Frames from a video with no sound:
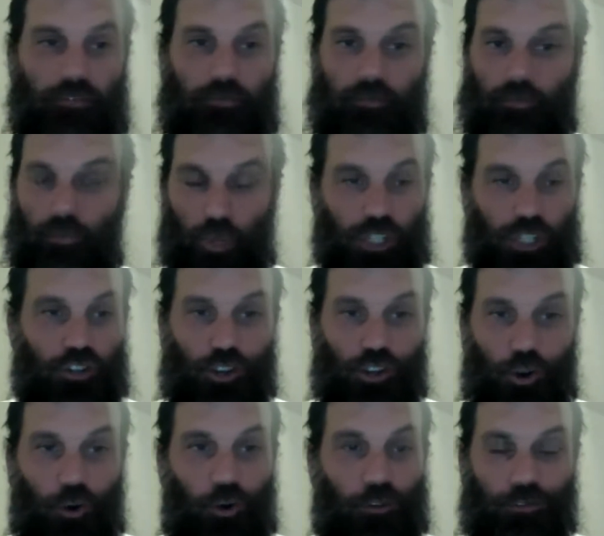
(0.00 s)
reached
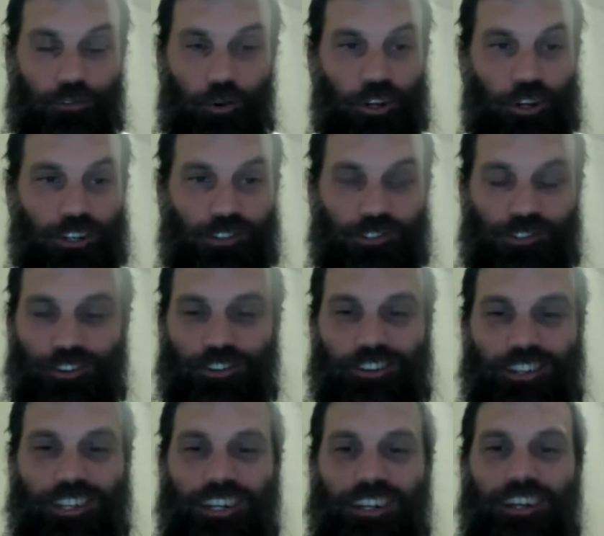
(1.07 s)
their goal 4 years
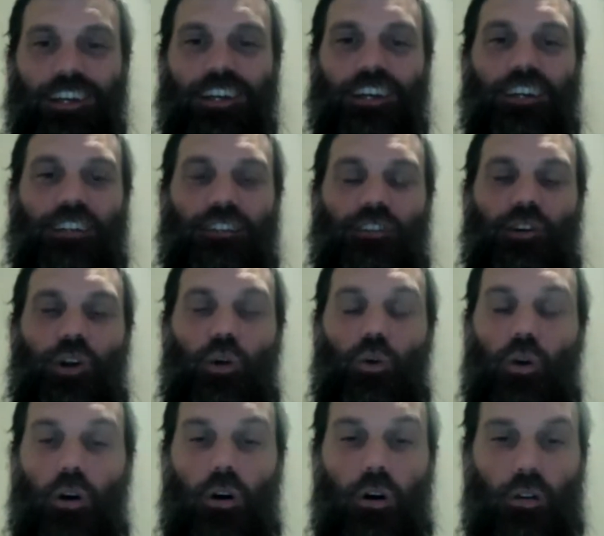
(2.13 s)
early to go
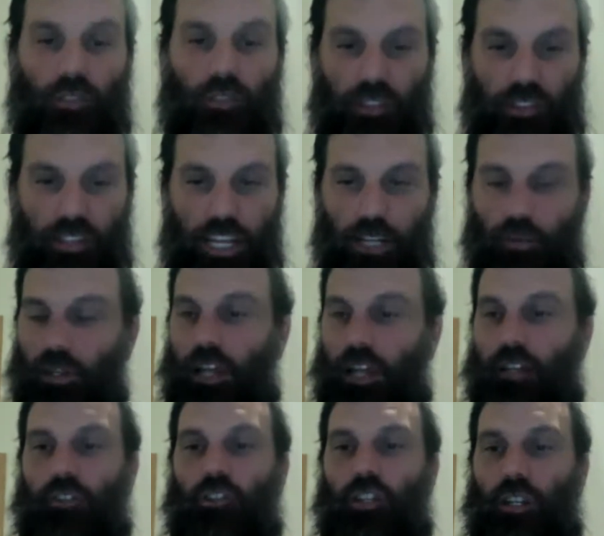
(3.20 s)
all sustainable
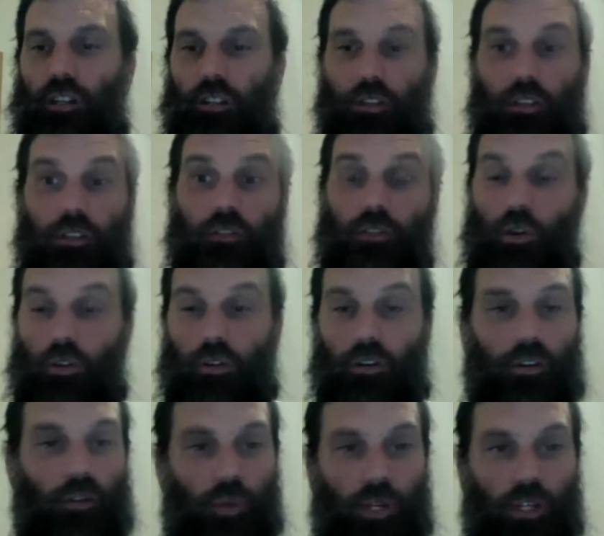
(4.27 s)
energy, including solar
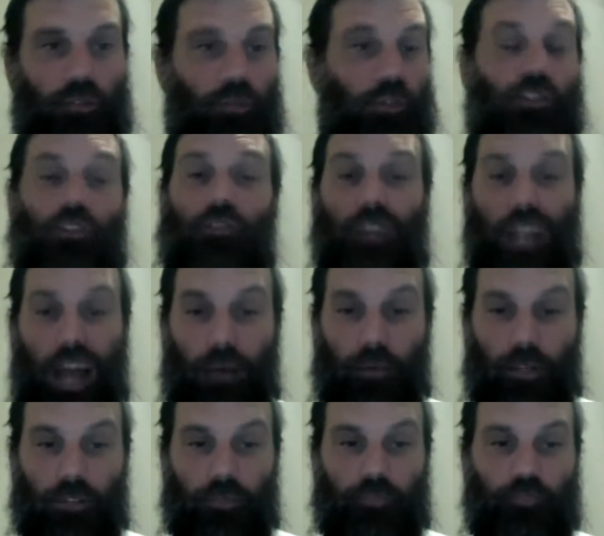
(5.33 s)
and wind, which is phenomenal.